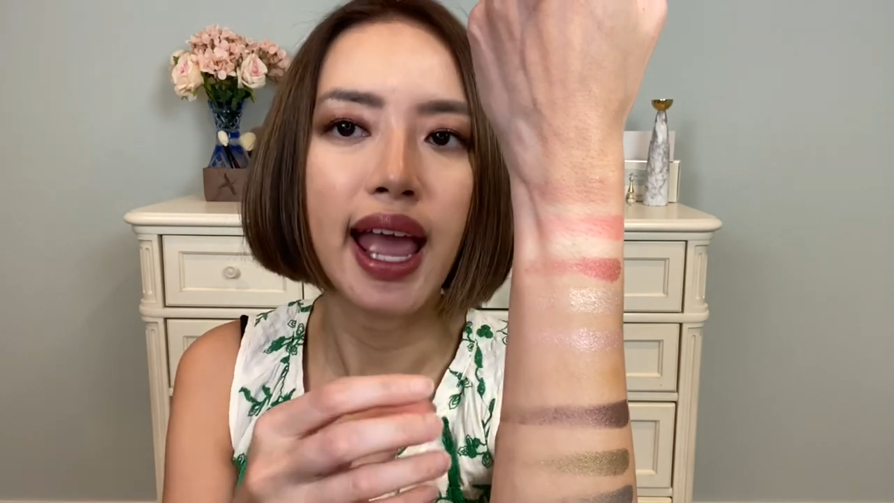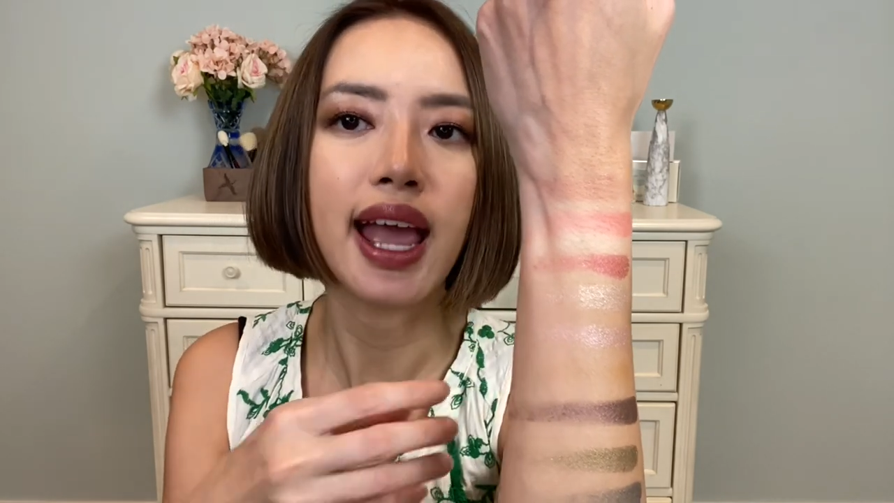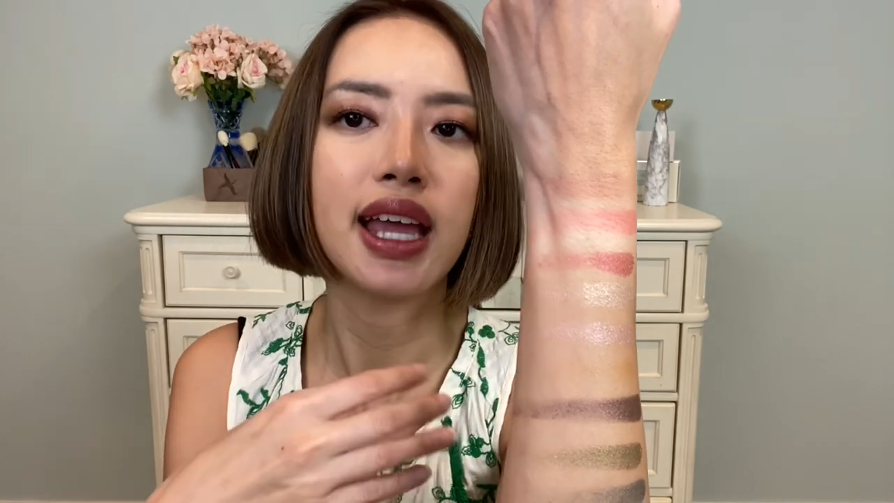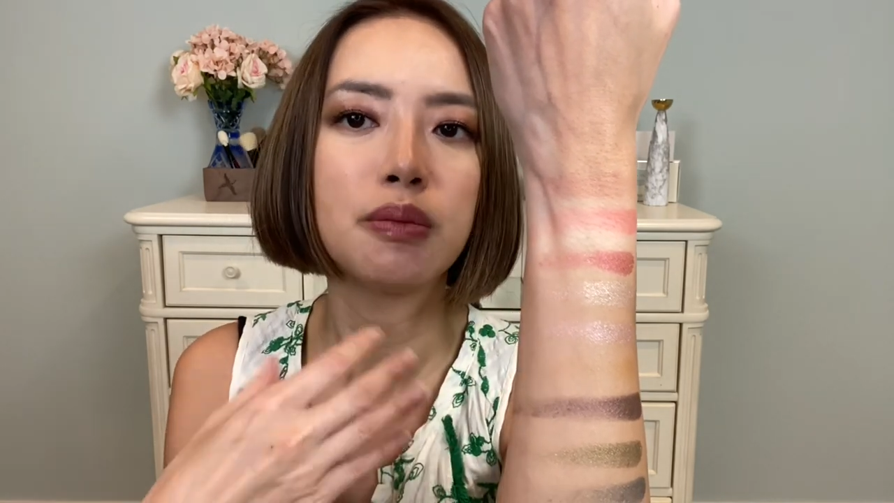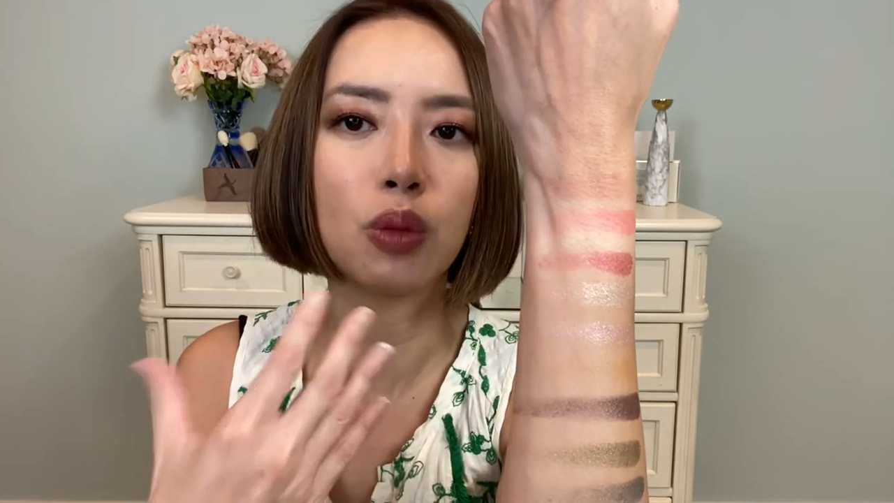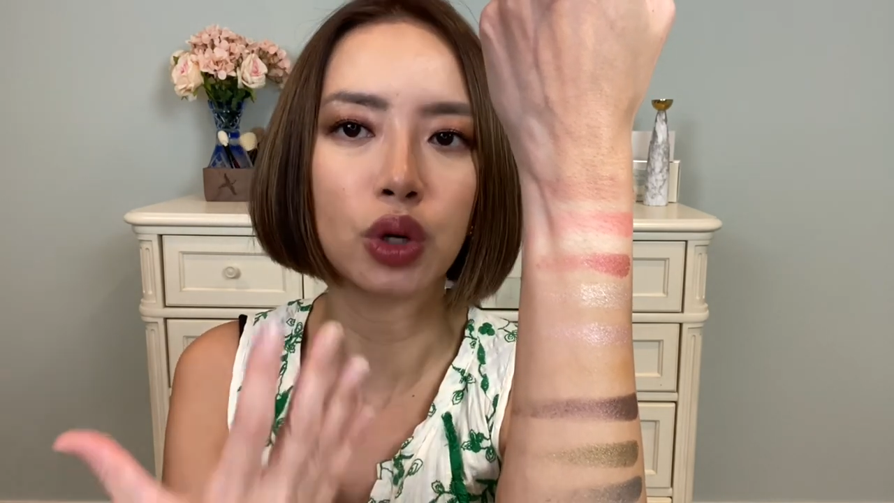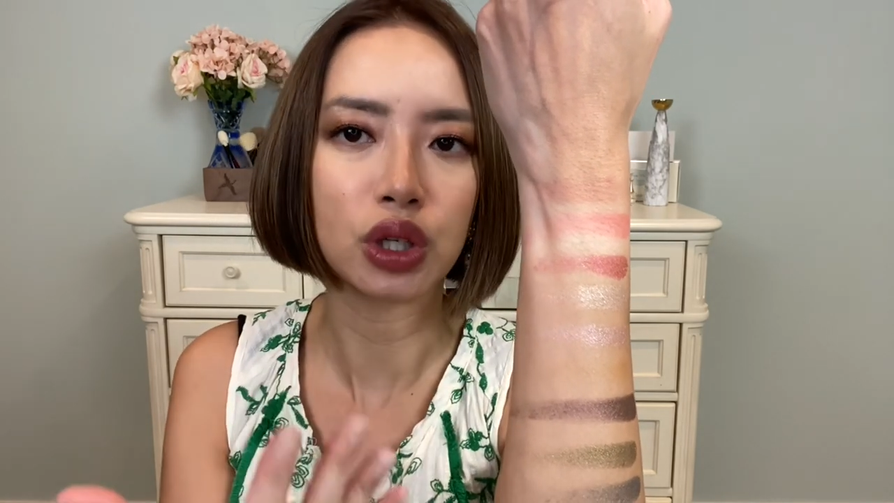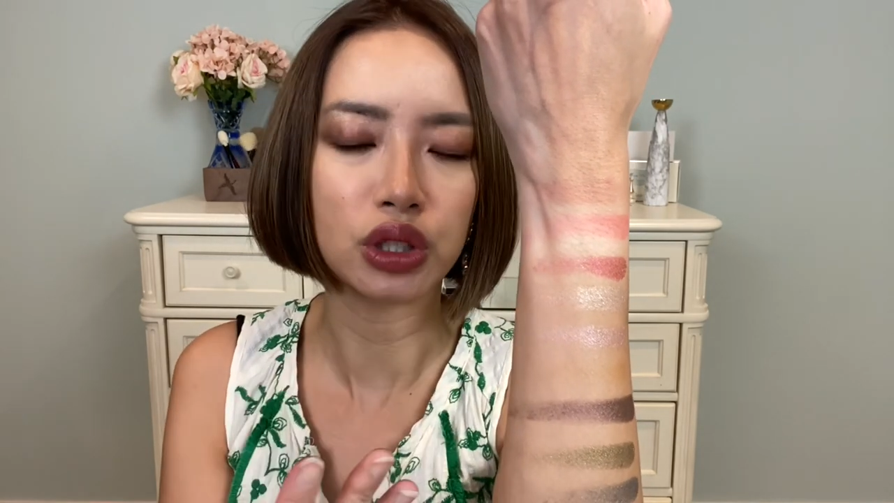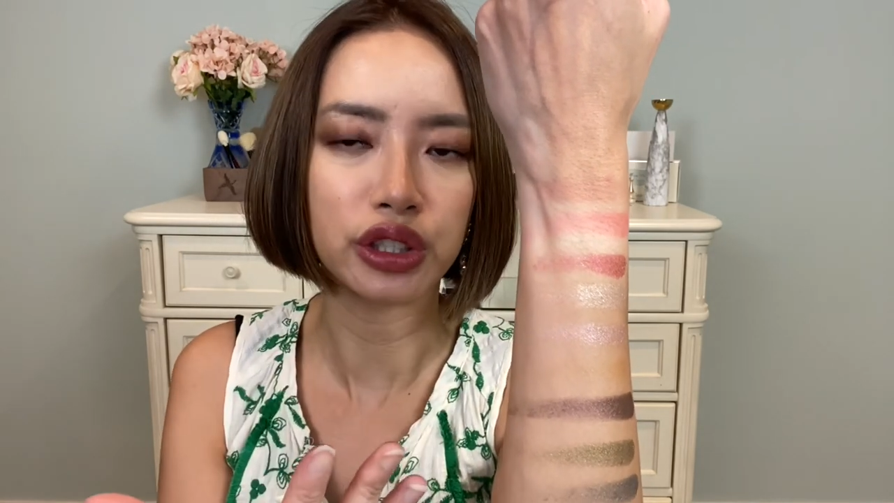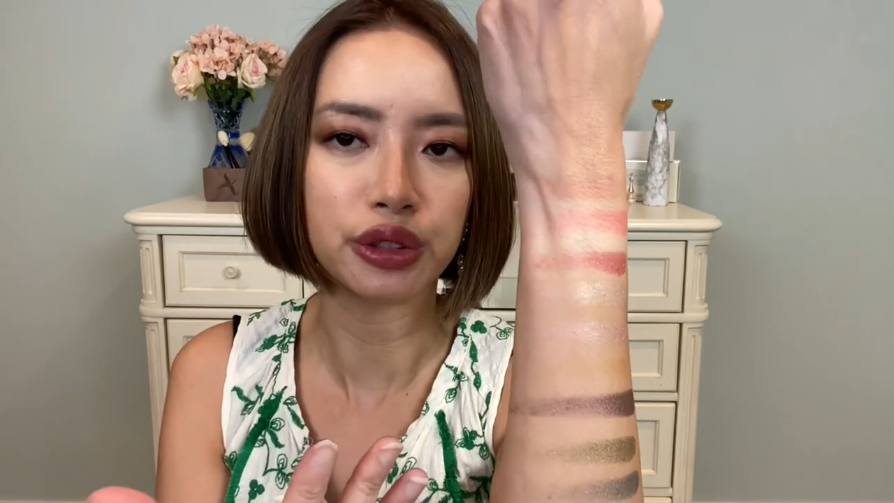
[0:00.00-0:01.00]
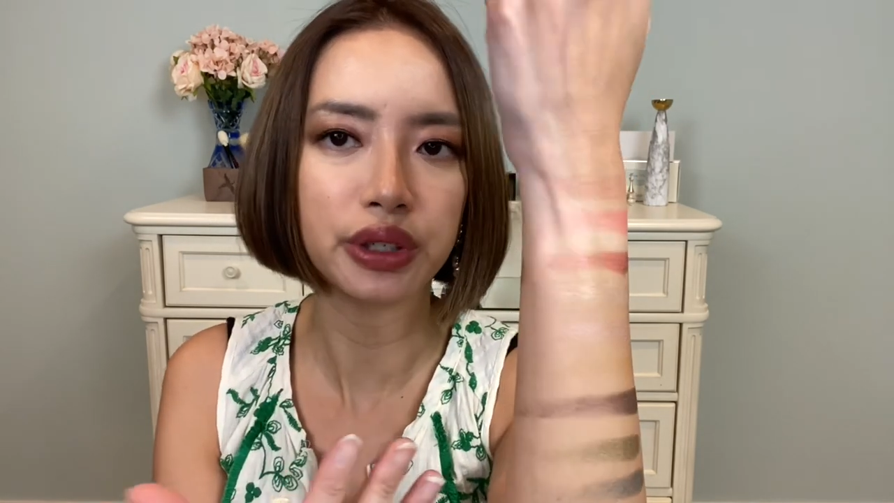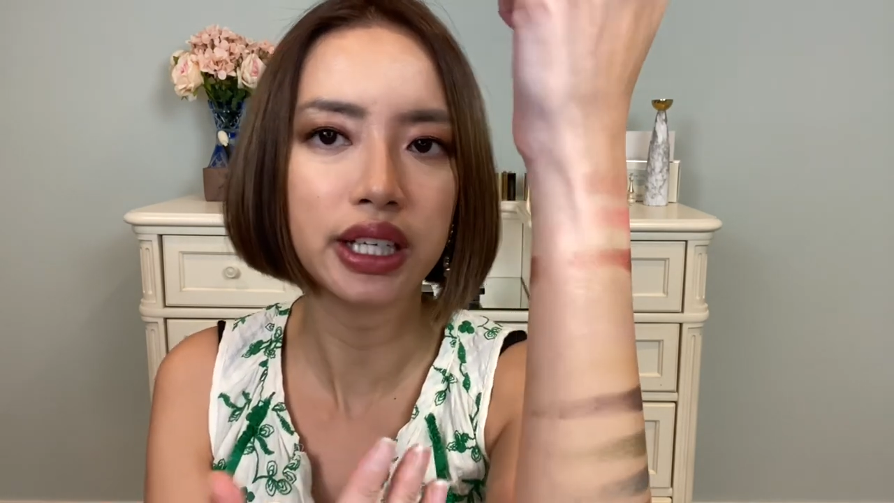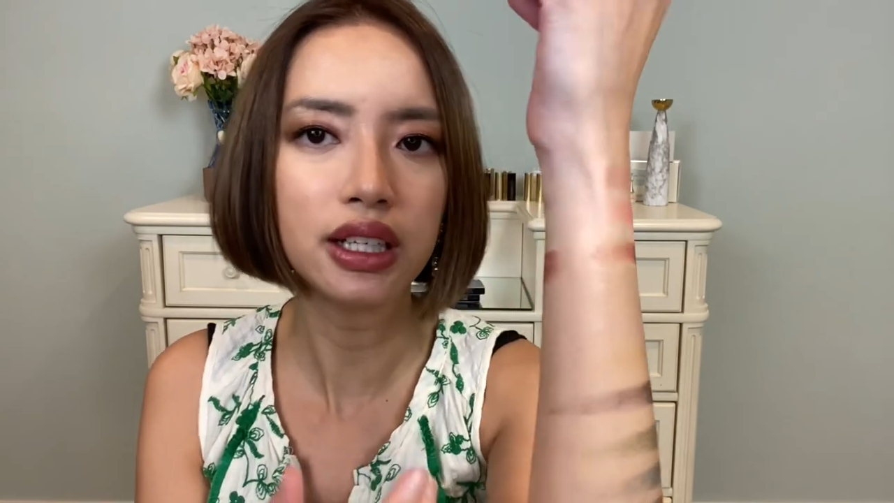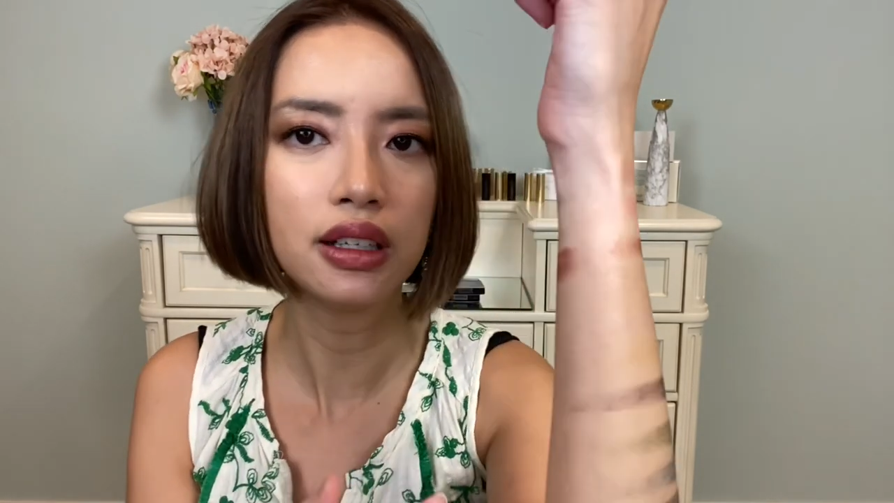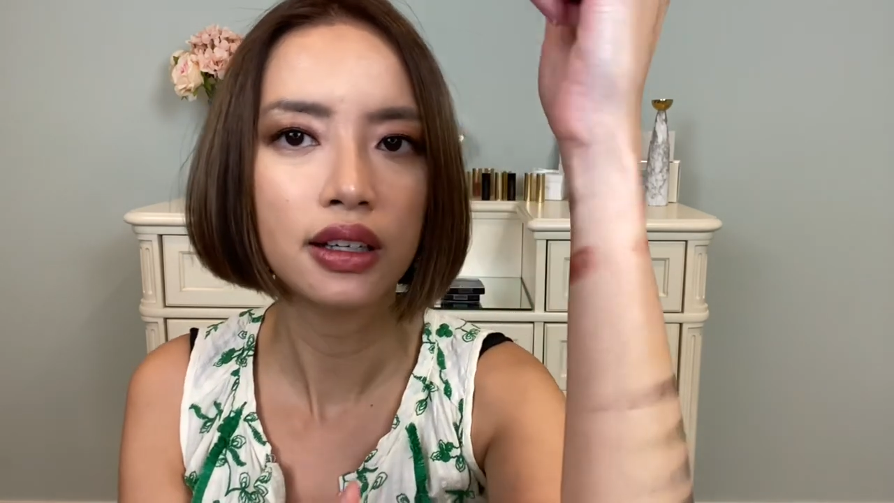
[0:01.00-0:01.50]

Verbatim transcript: and more glittery.